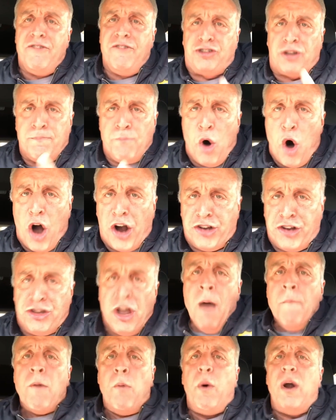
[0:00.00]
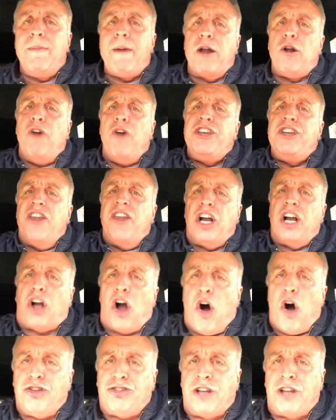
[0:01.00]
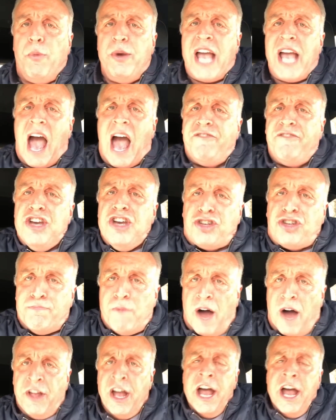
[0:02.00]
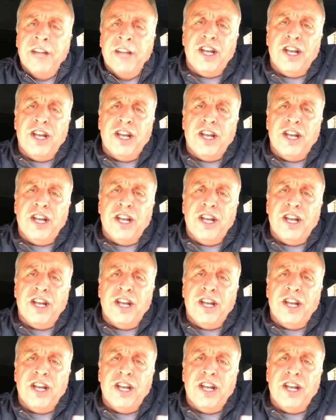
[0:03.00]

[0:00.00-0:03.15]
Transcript: the mortgage. But what about all the other costs that we have each month?